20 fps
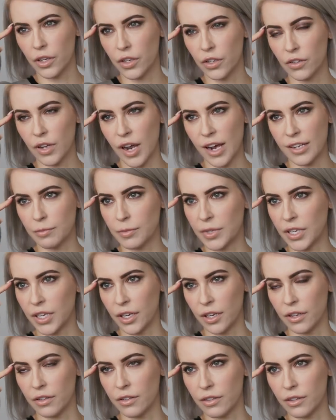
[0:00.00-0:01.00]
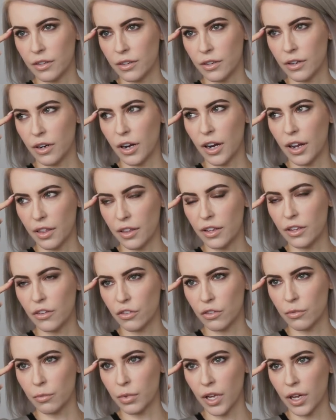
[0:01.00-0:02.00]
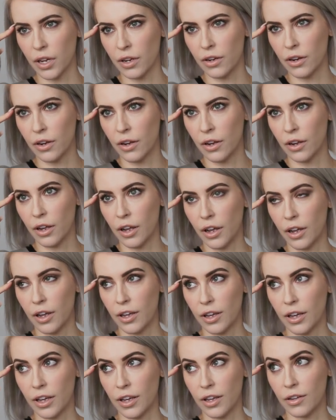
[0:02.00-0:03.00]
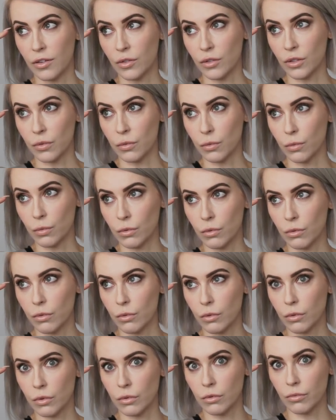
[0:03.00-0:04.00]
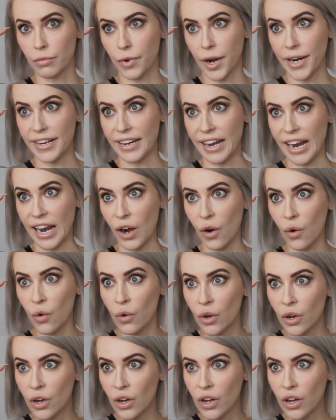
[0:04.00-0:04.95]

He just asked me again, and I think you should play. And I was like, right now?